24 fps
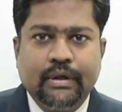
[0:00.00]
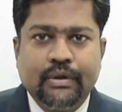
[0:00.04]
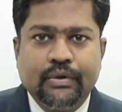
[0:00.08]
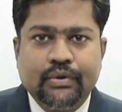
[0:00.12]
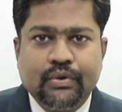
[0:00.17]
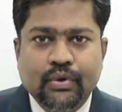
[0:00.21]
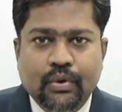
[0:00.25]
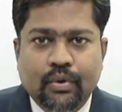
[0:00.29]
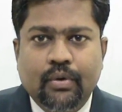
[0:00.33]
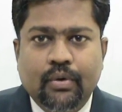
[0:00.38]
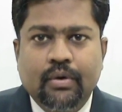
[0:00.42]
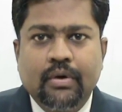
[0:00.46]

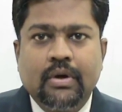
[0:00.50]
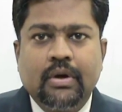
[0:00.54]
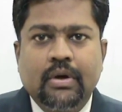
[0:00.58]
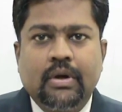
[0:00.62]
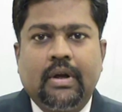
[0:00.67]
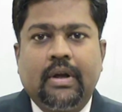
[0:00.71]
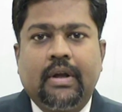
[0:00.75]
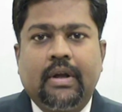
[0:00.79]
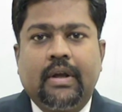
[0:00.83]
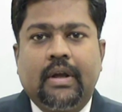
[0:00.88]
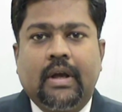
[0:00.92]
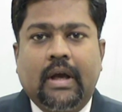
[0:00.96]
So
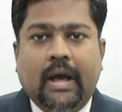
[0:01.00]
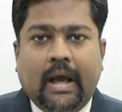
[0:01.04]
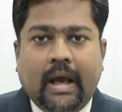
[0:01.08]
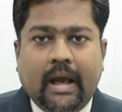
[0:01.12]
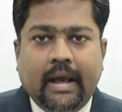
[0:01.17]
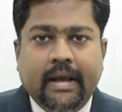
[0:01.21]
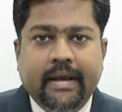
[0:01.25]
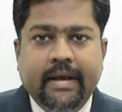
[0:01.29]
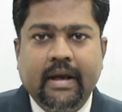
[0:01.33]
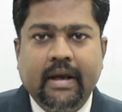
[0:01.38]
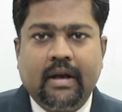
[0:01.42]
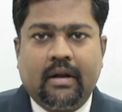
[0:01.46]

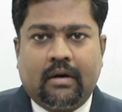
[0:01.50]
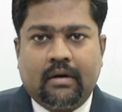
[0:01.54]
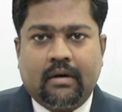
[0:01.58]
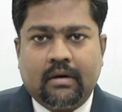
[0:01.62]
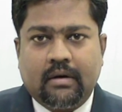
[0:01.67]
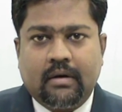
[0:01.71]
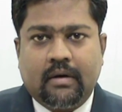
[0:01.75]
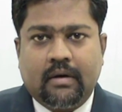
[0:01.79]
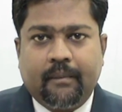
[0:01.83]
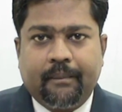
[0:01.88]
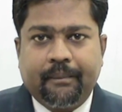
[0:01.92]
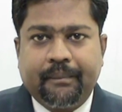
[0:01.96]

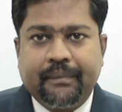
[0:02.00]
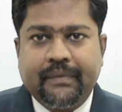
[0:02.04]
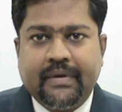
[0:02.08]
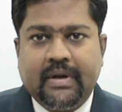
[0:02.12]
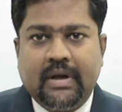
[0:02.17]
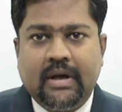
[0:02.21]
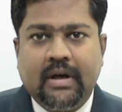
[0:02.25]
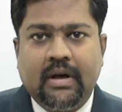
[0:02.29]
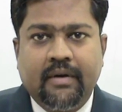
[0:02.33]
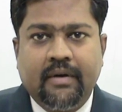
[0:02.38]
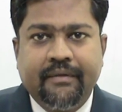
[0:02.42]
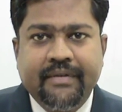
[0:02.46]
here
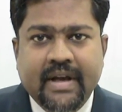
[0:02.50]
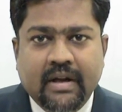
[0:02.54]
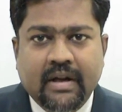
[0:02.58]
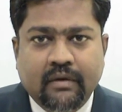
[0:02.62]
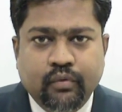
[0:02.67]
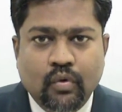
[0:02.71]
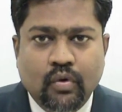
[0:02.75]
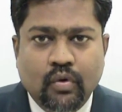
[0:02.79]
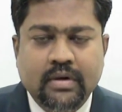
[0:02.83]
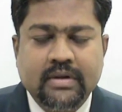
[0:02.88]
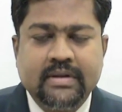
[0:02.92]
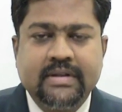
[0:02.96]
we are
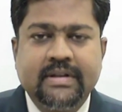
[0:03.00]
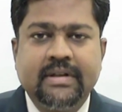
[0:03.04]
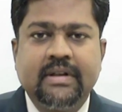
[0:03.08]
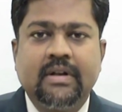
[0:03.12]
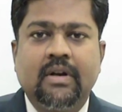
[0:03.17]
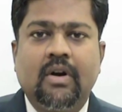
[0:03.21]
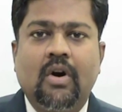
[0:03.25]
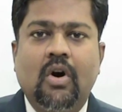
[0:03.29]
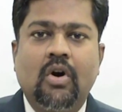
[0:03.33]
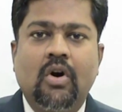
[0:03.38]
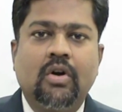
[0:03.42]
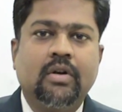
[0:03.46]

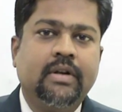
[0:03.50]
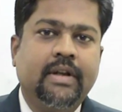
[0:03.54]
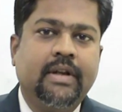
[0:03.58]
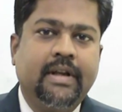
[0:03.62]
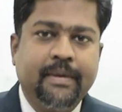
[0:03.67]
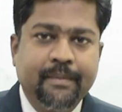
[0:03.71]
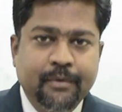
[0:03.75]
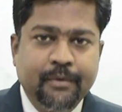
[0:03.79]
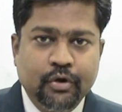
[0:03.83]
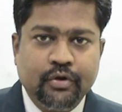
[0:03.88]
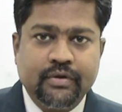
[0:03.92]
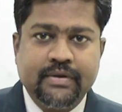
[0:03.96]
focusing on
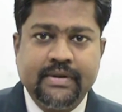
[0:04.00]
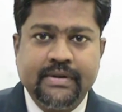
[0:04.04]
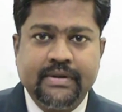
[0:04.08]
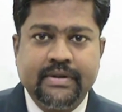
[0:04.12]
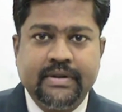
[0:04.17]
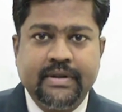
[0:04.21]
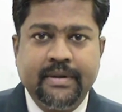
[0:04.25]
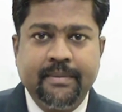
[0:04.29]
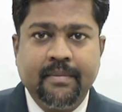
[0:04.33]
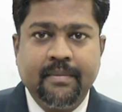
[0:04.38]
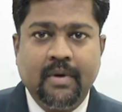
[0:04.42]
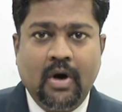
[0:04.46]
immune
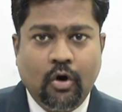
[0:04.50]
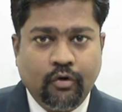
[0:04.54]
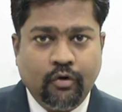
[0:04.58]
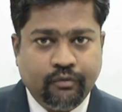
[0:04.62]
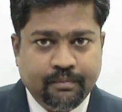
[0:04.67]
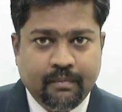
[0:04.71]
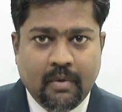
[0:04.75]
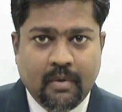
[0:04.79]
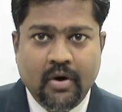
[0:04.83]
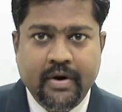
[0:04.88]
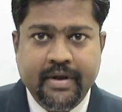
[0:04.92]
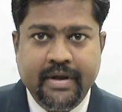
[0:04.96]
system
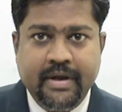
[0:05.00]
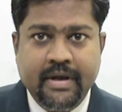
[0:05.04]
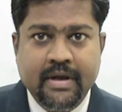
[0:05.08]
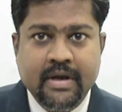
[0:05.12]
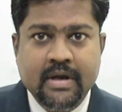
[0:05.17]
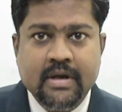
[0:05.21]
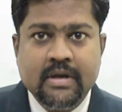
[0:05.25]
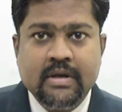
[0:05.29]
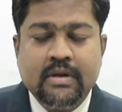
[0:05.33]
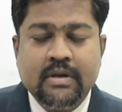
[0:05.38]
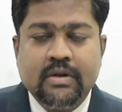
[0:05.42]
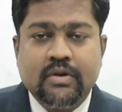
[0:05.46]
of body.
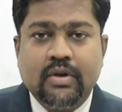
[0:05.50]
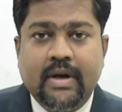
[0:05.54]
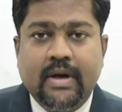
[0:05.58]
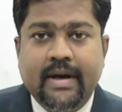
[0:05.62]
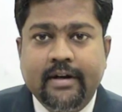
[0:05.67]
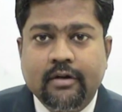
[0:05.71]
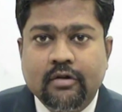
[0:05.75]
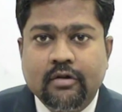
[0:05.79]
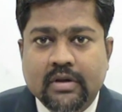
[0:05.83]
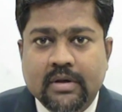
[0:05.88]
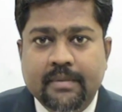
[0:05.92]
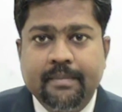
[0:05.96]
So I
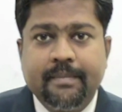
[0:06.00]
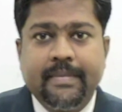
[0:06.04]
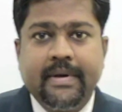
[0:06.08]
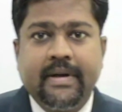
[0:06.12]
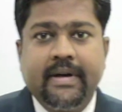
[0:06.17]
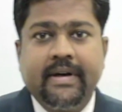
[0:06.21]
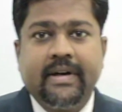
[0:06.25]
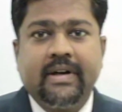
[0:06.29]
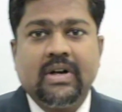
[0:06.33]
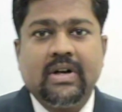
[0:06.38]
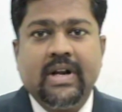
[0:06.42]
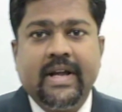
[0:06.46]
have to
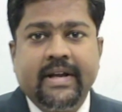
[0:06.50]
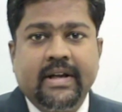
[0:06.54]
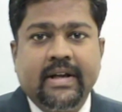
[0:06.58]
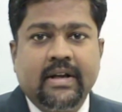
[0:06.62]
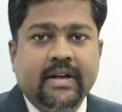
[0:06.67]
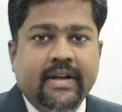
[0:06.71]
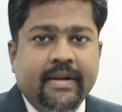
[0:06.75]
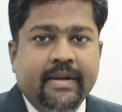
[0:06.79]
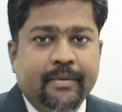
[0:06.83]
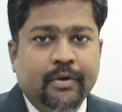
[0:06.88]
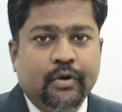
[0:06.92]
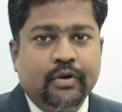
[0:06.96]
compare it
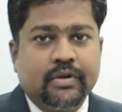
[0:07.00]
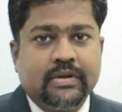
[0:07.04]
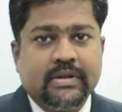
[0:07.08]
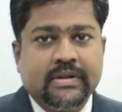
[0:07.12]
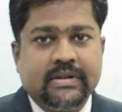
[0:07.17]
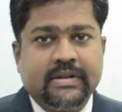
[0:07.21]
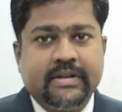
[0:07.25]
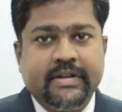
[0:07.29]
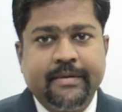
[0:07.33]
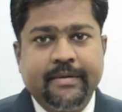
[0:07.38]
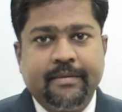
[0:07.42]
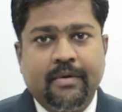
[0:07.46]
like immune
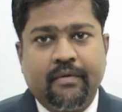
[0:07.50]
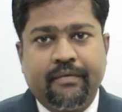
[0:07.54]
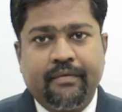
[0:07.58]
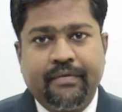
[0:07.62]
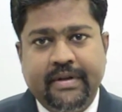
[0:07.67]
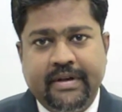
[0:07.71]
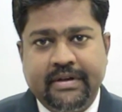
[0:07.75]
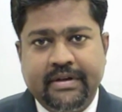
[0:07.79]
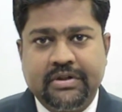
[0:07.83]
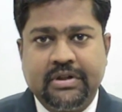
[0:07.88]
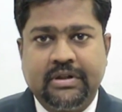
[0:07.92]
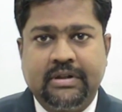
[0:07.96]
system of
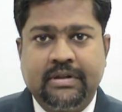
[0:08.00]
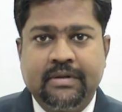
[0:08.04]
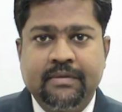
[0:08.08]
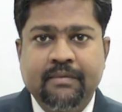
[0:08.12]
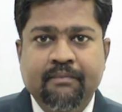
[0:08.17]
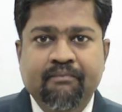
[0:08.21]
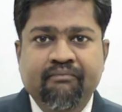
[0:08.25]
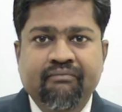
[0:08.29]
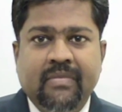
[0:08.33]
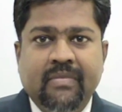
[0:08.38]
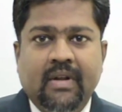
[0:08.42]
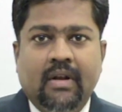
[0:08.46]

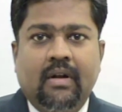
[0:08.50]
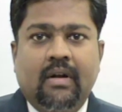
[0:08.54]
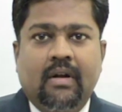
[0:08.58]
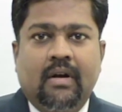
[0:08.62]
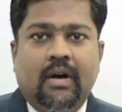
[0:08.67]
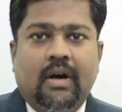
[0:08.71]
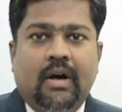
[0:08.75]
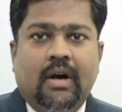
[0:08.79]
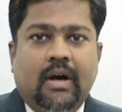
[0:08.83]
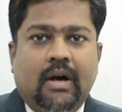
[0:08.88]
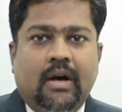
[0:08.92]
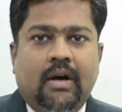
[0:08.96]
nation.
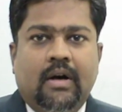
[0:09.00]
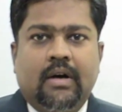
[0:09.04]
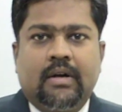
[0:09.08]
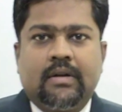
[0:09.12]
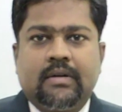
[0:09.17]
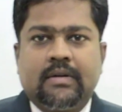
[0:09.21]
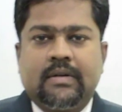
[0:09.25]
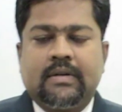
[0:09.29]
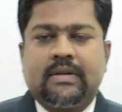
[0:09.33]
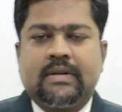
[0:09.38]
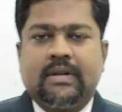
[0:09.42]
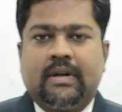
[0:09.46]

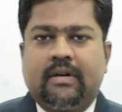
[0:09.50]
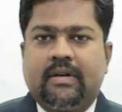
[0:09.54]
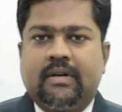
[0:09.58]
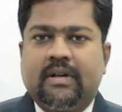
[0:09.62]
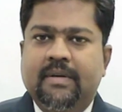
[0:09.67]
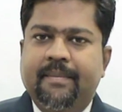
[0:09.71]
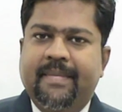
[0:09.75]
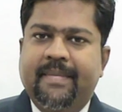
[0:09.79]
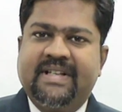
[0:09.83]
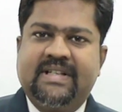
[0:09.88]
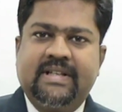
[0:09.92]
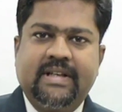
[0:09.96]

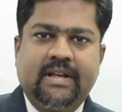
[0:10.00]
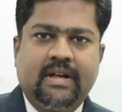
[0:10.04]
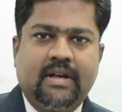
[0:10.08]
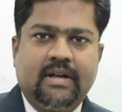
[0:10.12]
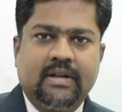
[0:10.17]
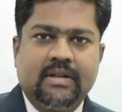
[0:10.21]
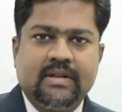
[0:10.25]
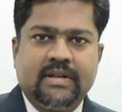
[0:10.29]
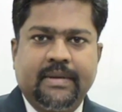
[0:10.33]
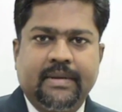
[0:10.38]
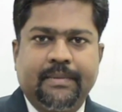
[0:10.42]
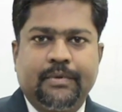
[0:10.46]
Certain basic
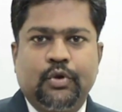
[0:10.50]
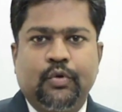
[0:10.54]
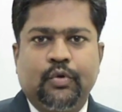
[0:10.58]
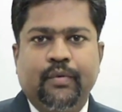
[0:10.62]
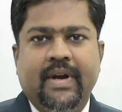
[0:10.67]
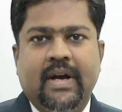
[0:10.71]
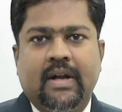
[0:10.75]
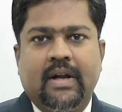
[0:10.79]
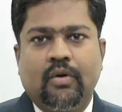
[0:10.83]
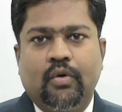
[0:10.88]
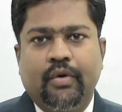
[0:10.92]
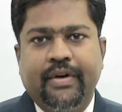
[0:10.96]
concepts
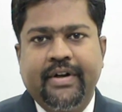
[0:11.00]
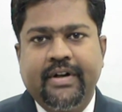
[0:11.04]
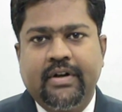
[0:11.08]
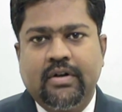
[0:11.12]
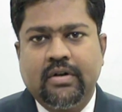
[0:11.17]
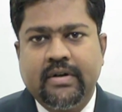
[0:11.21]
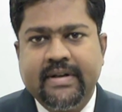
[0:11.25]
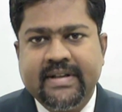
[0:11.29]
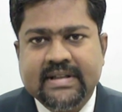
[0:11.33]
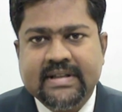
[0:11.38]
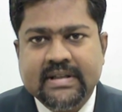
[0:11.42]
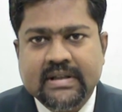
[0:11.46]
we are going
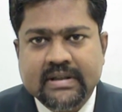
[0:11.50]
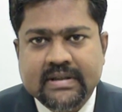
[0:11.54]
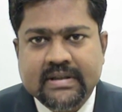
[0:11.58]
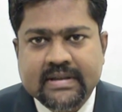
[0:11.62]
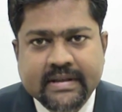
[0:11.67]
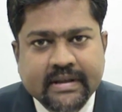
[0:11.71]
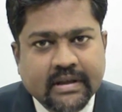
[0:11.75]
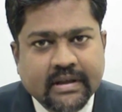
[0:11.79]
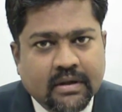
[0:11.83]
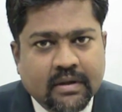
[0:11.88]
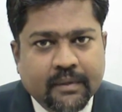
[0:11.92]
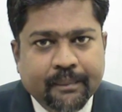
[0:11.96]
to discuss
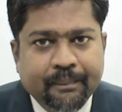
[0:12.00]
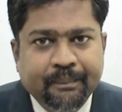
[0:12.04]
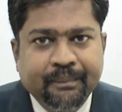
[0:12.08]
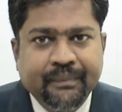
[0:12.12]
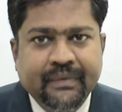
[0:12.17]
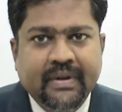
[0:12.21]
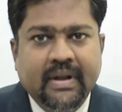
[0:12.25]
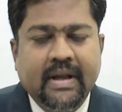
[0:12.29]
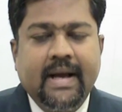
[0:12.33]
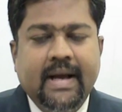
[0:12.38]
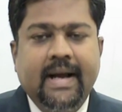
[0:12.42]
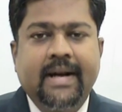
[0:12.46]
here,
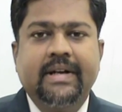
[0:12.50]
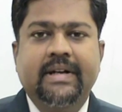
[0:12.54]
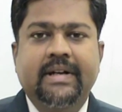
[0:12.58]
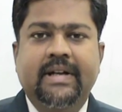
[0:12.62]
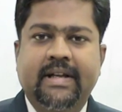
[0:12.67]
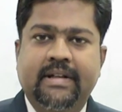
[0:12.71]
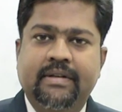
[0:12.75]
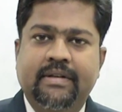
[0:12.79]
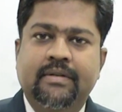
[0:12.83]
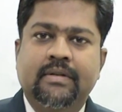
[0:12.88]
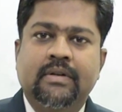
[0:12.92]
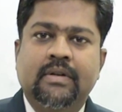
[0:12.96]
and
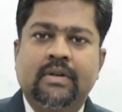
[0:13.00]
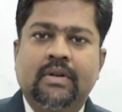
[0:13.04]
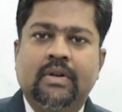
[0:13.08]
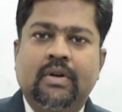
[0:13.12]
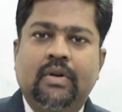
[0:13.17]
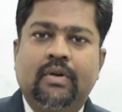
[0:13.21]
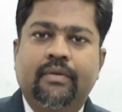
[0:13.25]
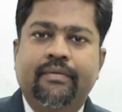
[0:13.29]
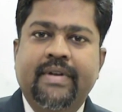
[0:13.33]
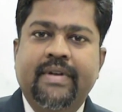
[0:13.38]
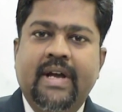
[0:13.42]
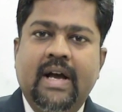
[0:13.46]
then
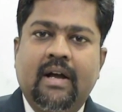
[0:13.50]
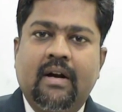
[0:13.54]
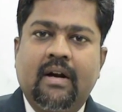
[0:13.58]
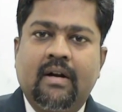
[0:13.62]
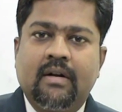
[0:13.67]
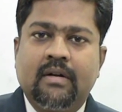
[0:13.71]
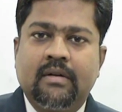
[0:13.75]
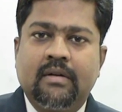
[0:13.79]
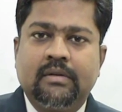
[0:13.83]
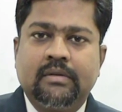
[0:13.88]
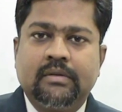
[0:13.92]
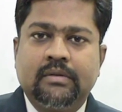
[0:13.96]
we
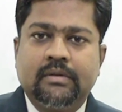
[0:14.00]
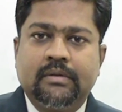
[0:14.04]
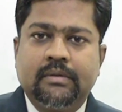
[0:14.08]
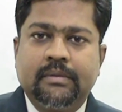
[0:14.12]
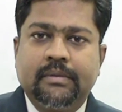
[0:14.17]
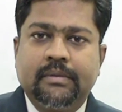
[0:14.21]
are